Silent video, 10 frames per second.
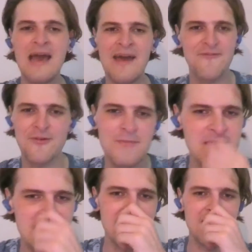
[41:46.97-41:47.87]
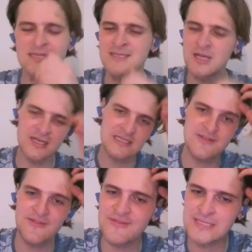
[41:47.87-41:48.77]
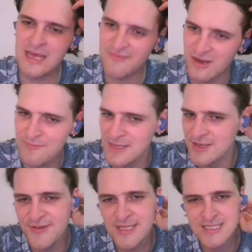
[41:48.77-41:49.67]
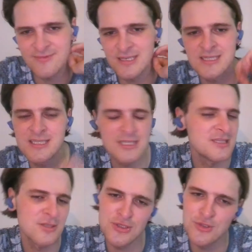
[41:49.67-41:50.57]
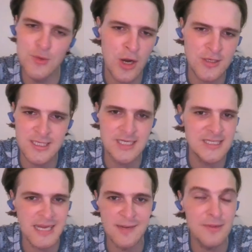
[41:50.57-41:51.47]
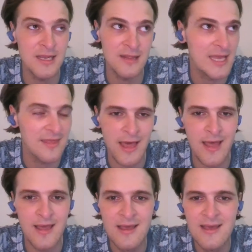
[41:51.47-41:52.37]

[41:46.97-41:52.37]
And for me, as good as South Africa have been defensively, it's just too hard to contain a player like that.